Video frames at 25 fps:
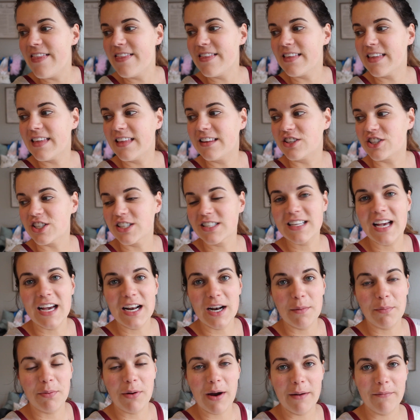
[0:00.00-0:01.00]
and just
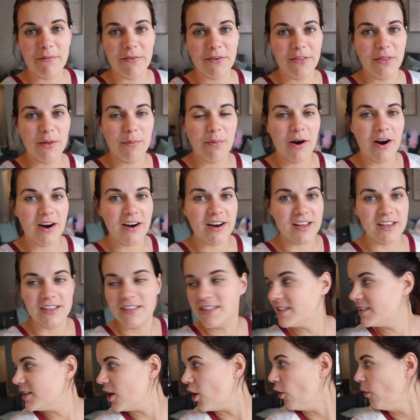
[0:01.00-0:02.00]
kind of prep for the party.
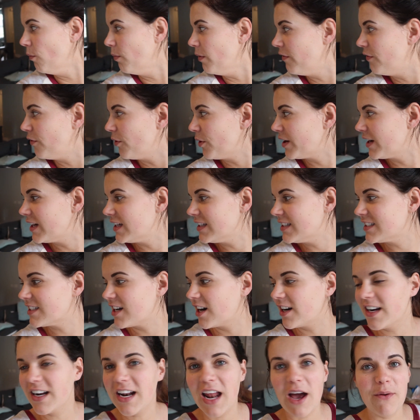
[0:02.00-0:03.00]
So before it gets
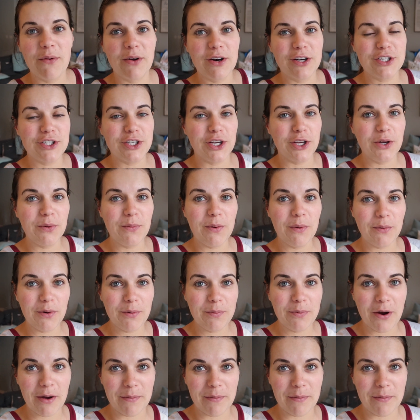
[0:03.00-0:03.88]
started, I wanna show you what we're